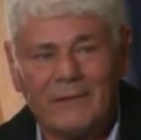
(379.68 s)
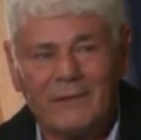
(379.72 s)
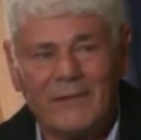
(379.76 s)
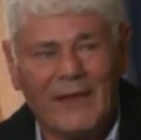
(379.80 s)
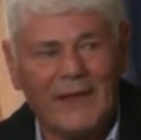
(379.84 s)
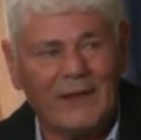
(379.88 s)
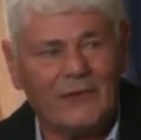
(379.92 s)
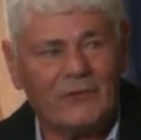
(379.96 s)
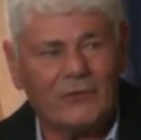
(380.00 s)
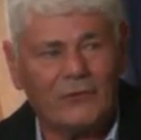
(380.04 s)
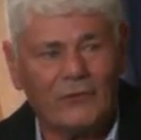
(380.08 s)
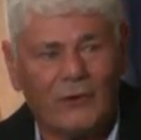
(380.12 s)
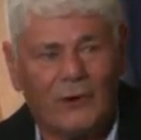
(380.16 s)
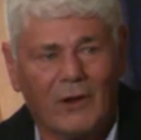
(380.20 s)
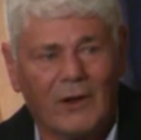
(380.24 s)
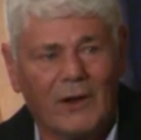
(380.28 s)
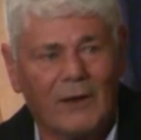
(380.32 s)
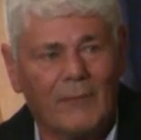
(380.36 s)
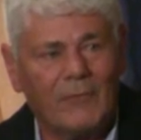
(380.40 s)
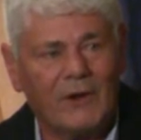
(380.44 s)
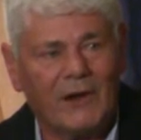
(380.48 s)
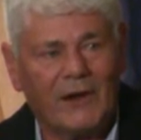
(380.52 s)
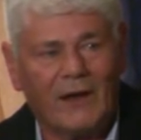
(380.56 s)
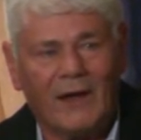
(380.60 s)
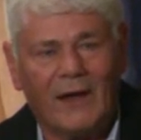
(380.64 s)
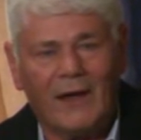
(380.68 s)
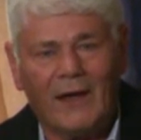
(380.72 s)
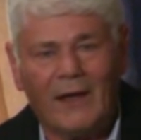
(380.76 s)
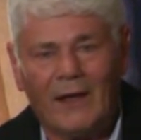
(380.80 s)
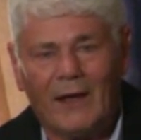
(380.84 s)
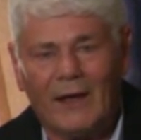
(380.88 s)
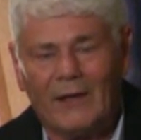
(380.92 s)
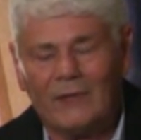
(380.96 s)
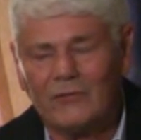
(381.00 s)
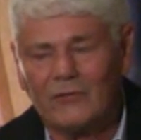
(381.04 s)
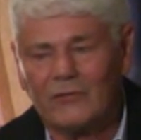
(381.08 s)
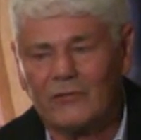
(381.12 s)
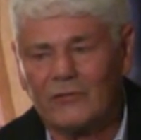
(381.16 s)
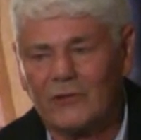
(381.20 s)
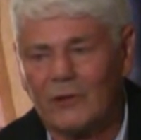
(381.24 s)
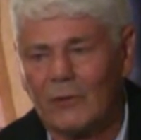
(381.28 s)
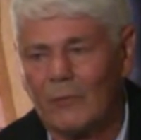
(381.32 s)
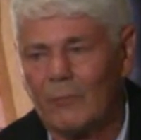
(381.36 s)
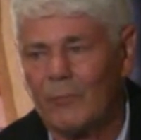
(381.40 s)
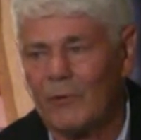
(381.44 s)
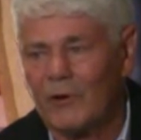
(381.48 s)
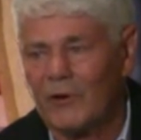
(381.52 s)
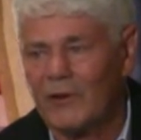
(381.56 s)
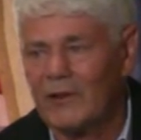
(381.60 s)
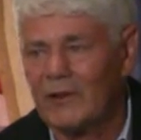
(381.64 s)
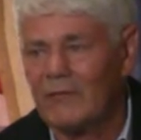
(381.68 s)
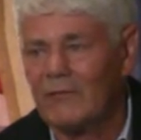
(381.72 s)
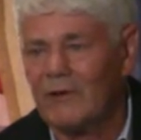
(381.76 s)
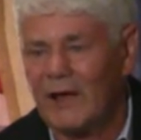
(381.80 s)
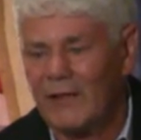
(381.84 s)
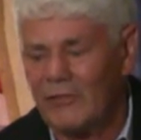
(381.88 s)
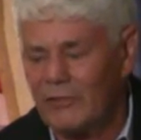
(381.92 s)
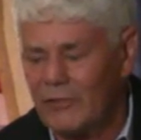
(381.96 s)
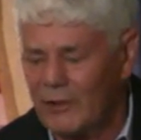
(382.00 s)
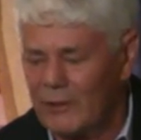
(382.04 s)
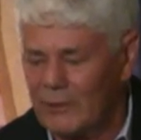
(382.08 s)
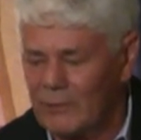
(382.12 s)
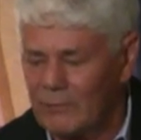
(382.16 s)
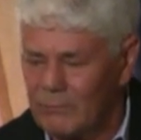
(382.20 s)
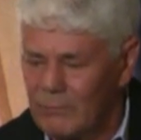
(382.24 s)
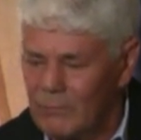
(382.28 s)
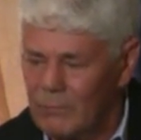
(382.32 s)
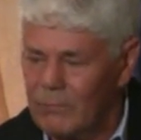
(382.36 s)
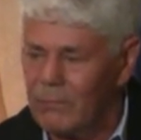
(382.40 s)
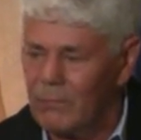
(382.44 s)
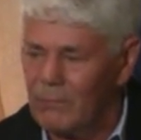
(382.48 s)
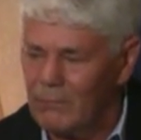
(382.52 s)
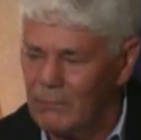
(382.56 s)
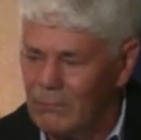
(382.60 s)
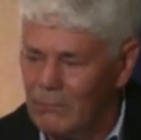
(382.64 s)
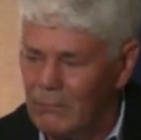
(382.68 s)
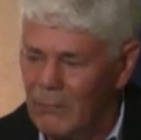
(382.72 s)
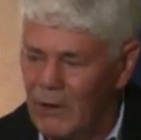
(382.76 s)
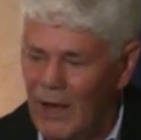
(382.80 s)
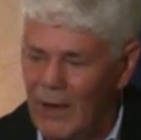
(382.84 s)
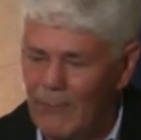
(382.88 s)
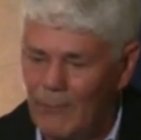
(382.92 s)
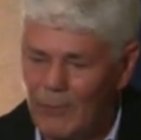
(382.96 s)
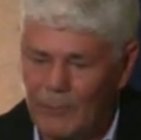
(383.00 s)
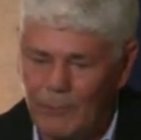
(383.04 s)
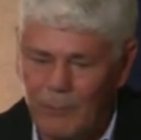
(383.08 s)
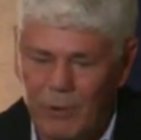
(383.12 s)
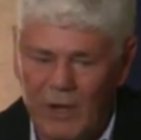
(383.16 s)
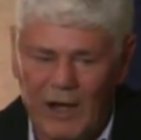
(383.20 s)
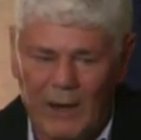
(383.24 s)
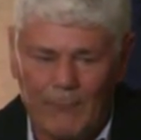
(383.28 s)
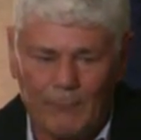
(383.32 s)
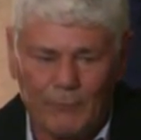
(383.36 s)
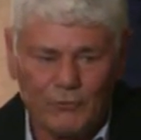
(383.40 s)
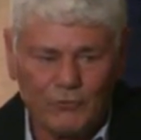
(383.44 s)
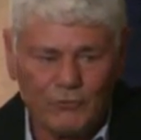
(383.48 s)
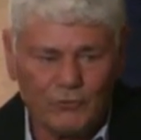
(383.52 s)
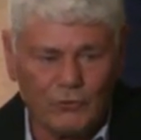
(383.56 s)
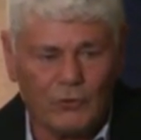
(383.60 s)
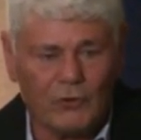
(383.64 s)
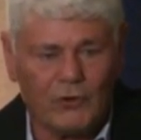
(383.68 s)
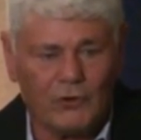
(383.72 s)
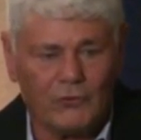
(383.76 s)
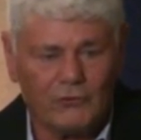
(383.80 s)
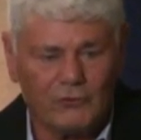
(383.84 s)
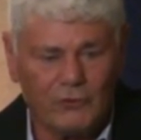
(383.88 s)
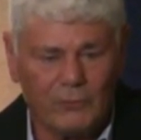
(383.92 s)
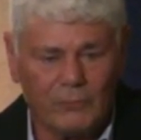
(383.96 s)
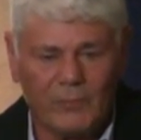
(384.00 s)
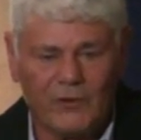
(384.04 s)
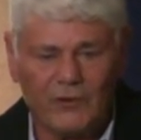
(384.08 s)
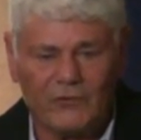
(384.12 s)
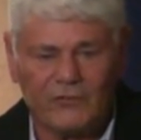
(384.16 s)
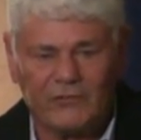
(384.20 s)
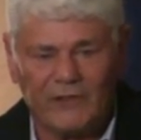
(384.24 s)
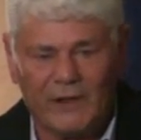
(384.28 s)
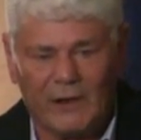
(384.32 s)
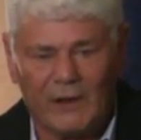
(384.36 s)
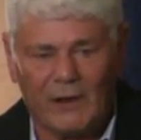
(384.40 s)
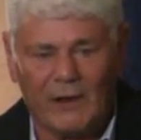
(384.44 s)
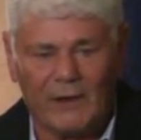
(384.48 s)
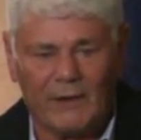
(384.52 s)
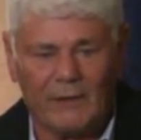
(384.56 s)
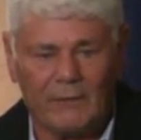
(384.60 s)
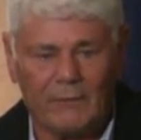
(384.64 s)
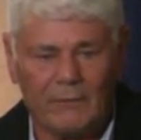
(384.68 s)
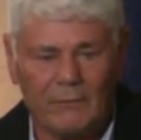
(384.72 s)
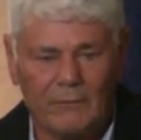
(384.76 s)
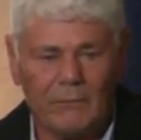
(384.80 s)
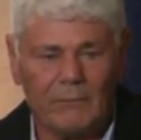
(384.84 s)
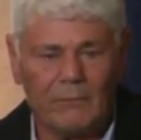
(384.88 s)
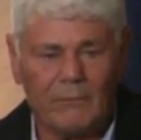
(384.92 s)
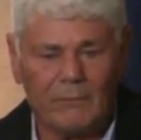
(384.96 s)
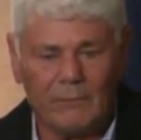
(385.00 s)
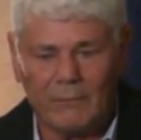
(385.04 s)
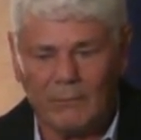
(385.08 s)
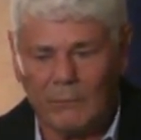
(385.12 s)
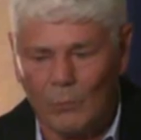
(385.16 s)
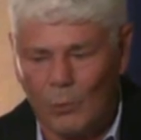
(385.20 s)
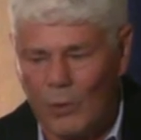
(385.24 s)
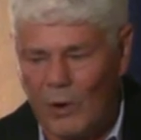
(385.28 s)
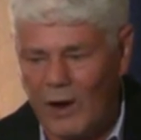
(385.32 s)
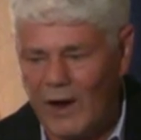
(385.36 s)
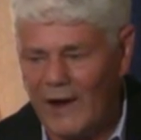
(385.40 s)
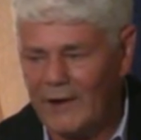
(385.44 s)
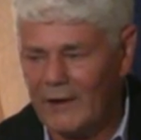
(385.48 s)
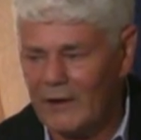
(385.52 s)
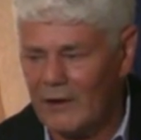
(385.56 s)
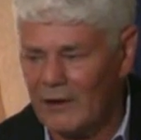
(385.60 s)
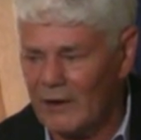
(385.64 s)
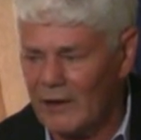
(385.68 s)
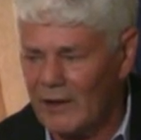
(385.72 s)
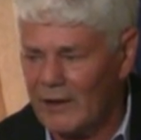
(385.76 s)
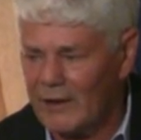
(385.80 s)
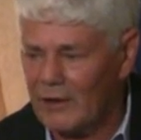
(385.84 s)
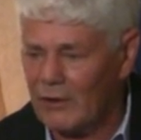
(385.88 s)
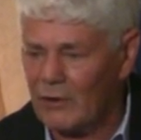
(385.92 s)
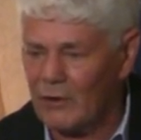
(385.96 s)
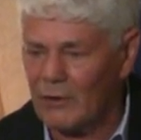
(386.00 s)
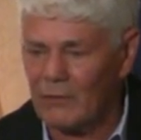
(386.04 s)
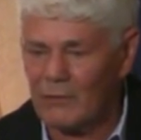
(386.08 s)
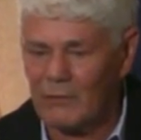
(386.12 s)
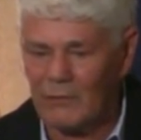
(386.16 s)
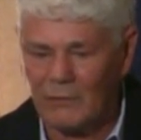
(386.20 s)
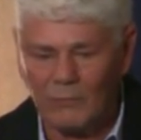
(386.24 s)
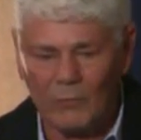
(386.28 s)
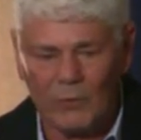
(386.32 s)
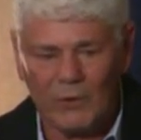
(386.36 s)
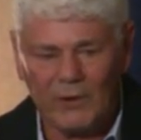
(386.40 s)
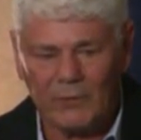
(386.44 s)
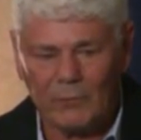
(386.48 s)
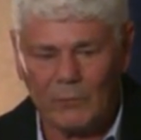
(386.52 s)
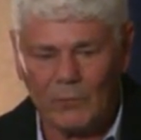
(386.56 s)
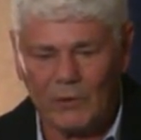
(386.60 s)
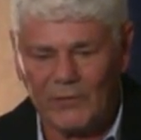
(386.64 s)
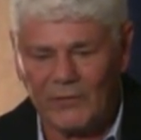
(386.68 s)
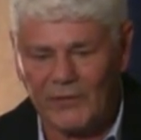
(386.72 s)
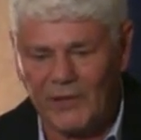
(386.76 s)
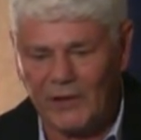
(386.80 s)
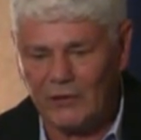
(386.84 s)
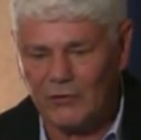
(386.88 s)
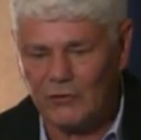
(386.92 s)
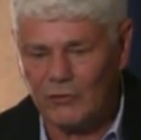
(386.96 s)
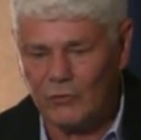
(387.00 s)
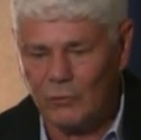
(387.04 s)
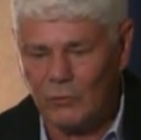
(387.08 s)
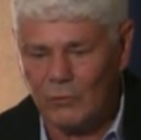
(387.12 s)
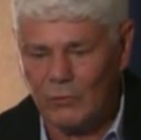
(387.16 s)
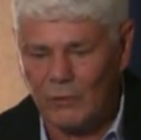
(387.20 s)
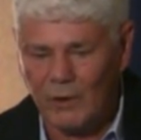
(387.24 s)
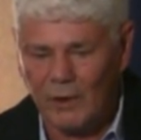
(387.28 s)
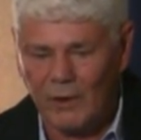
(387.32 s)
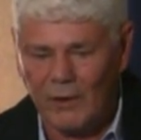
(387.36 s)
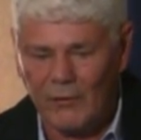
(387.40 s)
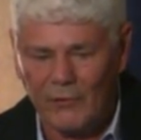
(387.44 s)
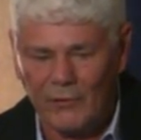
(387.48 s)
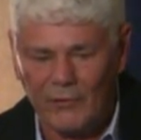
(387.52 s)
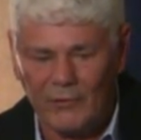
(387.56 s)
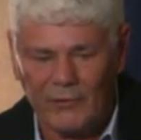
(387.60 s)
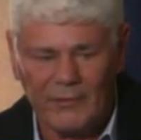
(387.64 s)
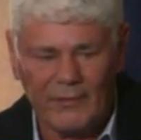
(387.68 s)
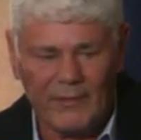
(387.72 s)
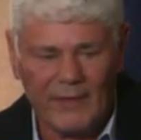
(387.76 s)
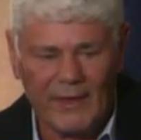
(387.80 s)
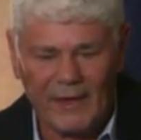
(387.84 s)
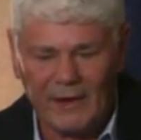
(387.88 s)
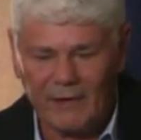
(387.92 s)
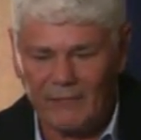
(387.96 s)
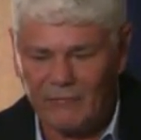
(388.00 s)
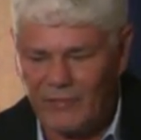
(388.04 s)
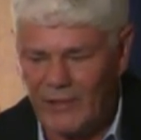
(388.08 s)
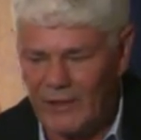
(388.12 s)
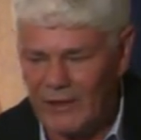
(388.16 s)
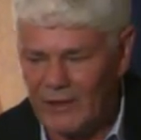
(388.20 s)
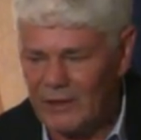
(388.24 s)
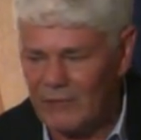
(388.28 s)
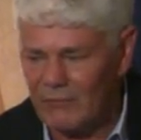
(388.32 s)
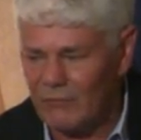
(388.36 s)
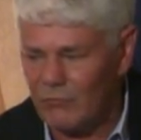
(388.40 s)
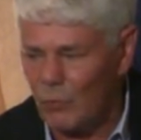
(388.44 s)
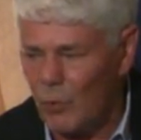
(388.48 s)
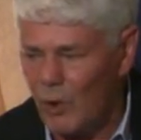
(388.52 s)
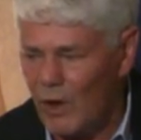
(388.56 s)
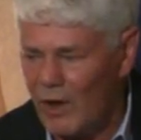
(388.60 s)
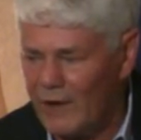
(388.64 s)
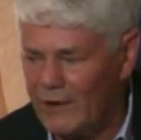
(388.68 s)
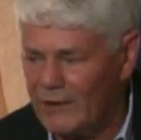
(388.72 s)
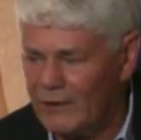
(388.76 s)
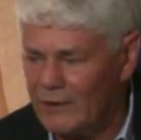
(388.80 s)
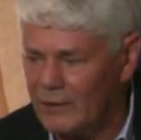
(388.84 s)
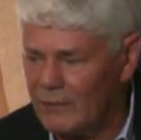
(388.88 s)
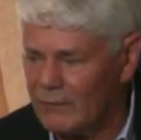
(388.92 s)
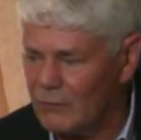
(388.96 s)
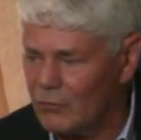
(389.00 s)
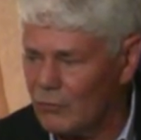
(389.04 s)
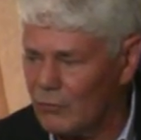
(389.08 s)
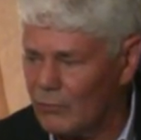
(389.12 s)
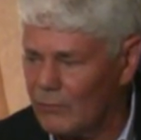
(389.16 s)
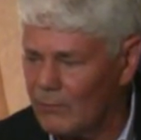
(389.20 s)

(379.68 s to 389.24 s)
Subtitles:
That's all. I mean, I just don't believe. I think mom and pop stores should be selling wine and liquor. What they do other than that, if they give wine to